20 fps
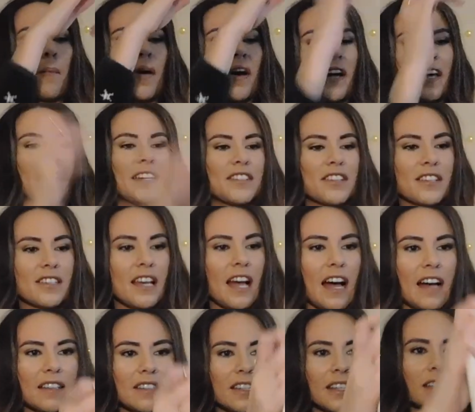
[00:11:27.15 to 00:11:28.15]
But it just
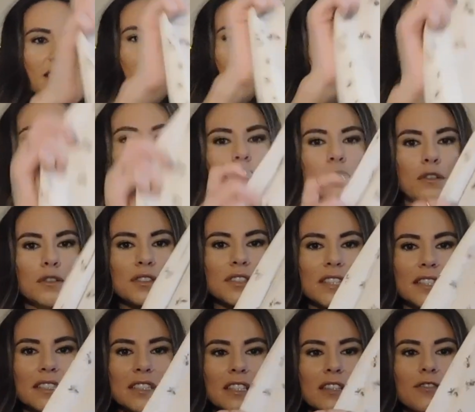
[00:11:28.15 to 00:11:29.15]
has like these little
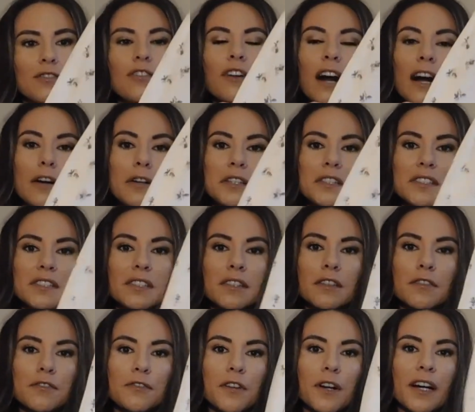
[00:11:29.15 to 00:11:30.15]
dainty flowers in
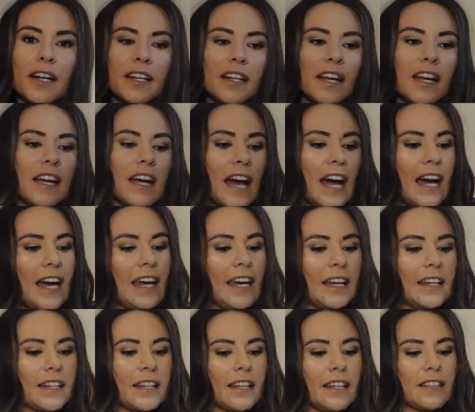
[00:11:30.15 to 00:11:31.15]
the front,
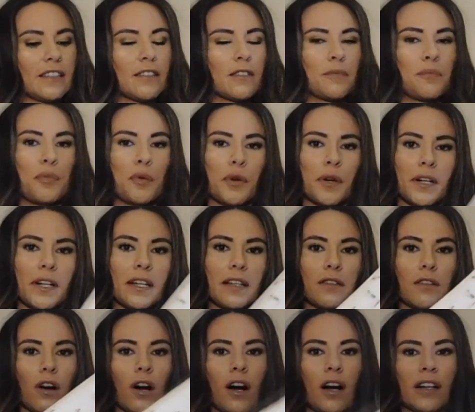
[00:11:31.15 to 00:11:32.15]
and it's pretty
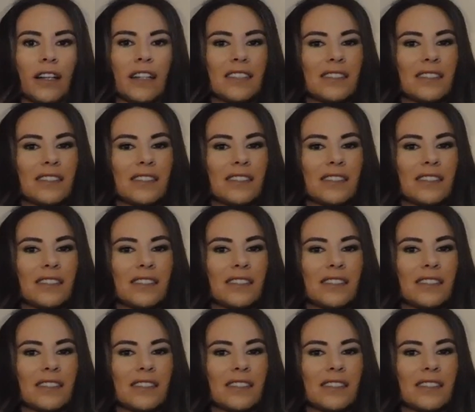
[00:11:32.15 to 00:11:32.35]
long.